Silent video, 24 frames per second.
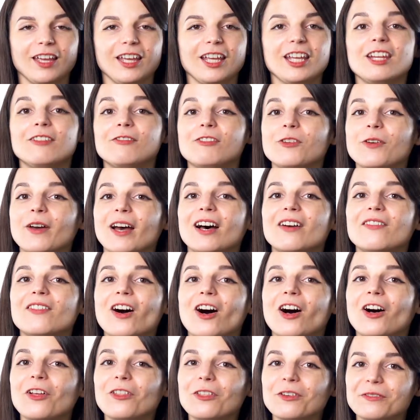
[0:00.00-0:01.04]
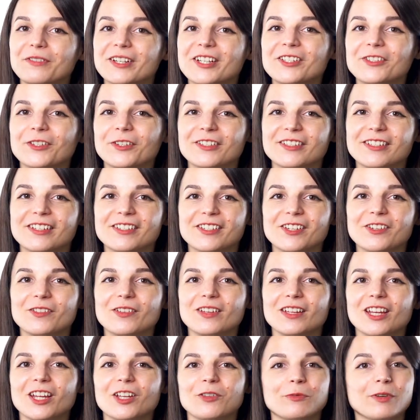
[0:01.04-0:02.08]
If you have all the resources you
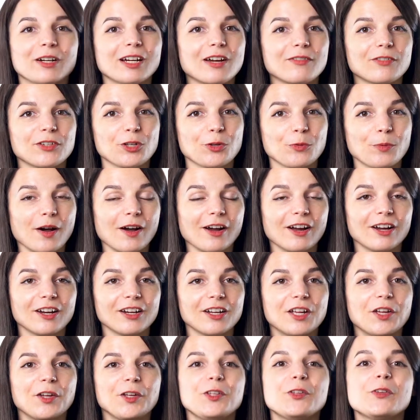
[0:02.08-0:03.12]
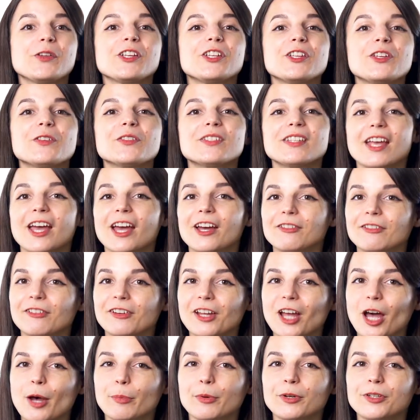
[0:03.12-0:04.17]
need wherever you are, you can use
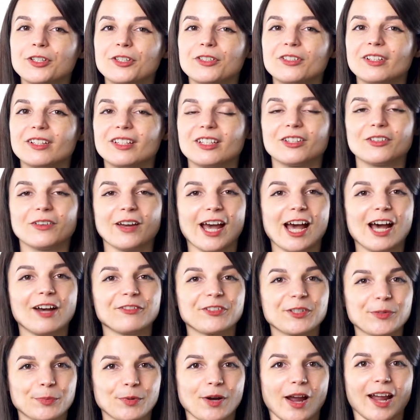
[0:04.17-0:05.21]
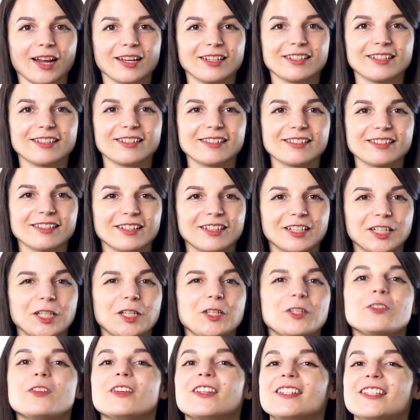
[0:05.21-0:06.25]
every opportunity you have to practice.
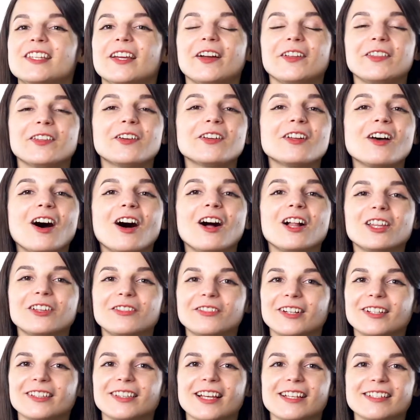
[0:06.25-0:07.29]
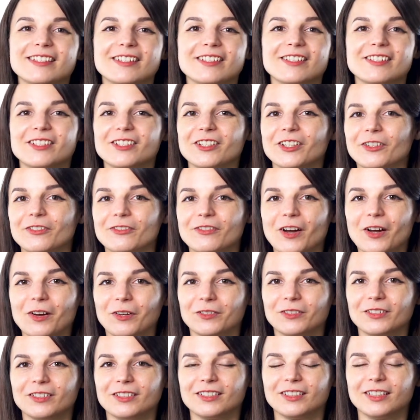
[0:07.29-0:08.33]
You can download all of our lessons to your phone.
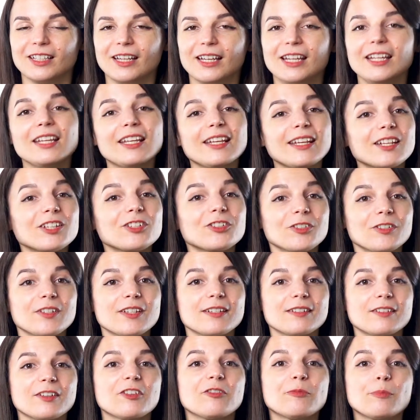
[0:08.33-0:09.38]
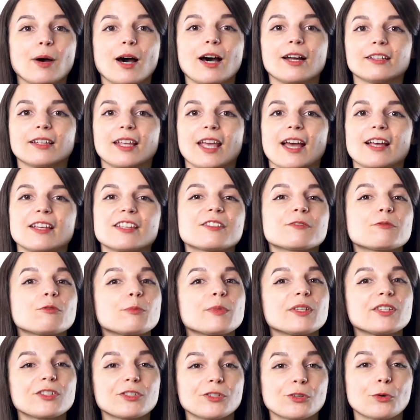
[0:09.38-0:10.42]
Each season of podcasts will
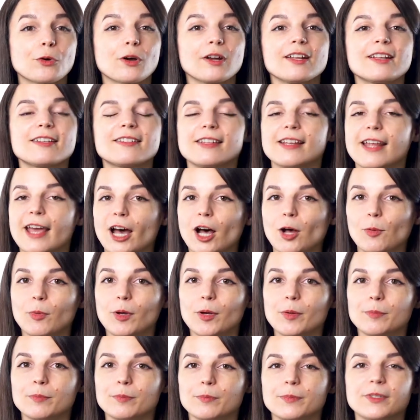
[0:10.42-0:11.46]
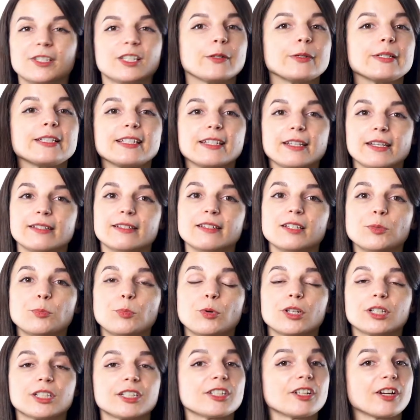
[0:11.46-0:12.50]
be stored as an album, so it's easy to
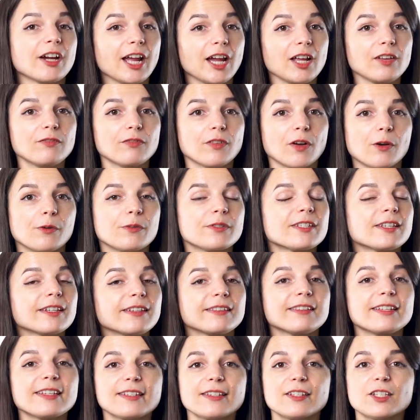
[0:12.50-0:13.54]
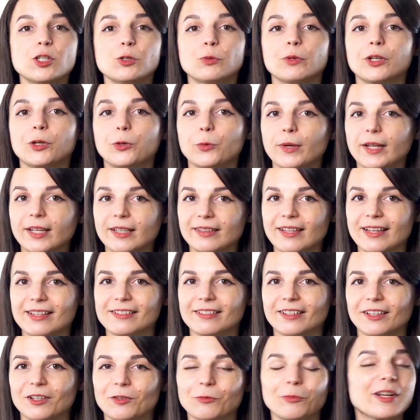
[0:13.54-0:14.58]
put on your headphones and listen to a quick
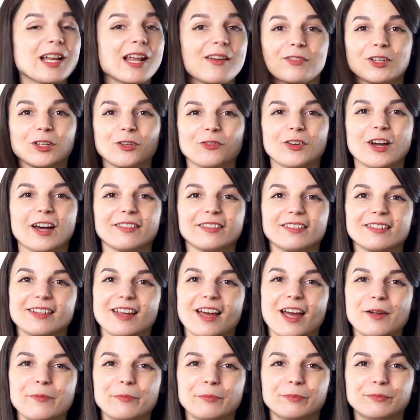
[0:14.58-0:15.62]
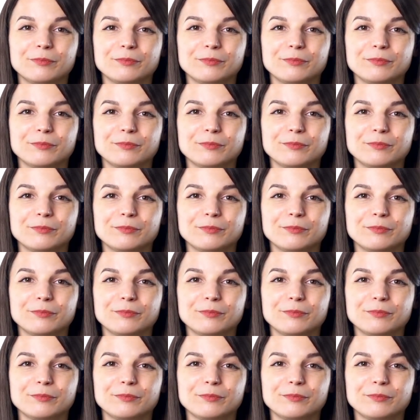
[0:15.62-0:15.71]
lesson whenever you've got the time.